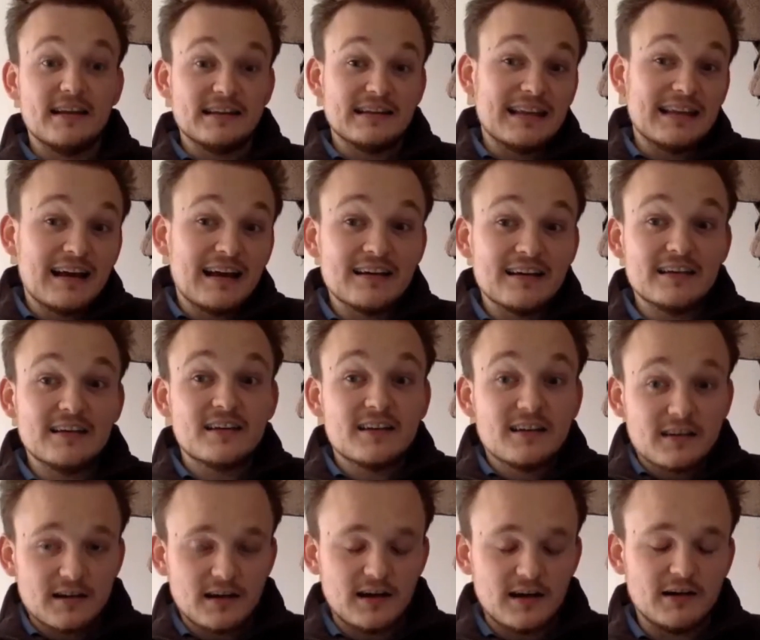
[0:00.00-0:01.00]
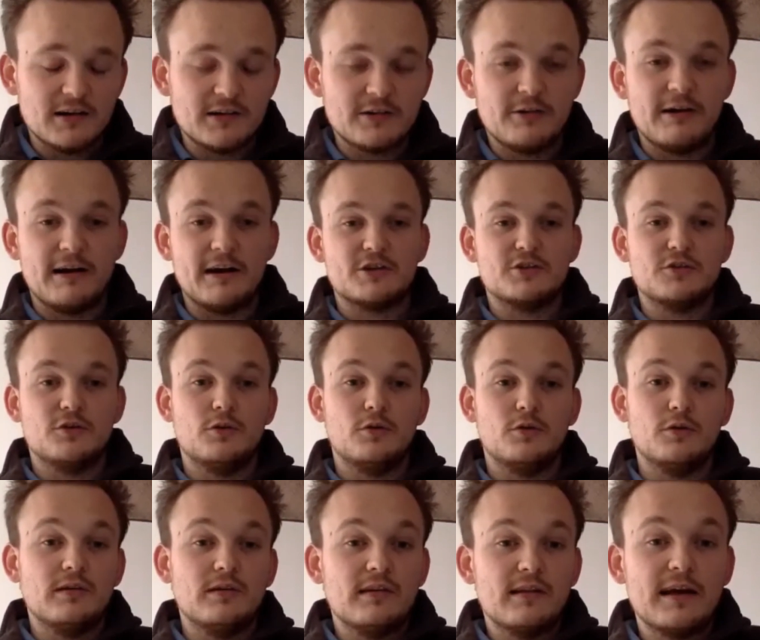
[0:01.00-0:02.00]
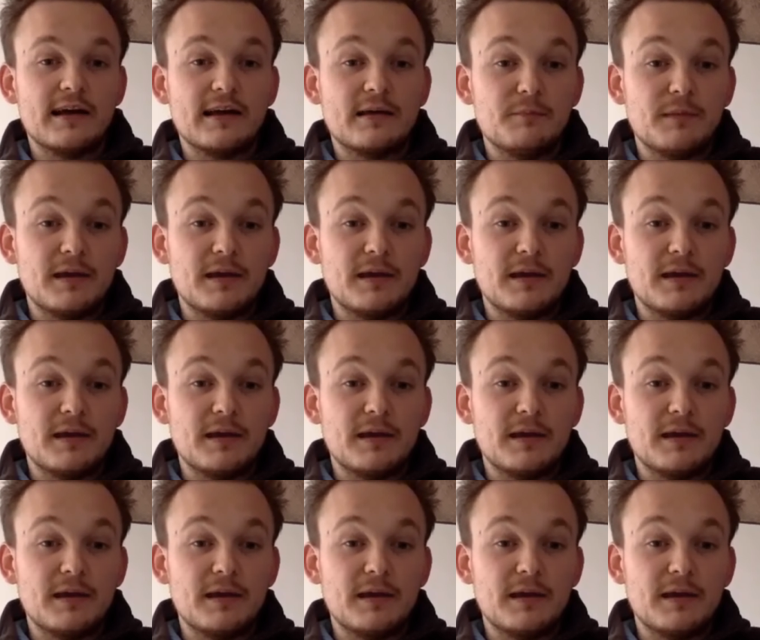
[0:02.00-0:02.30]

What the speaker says: like a car crash, or like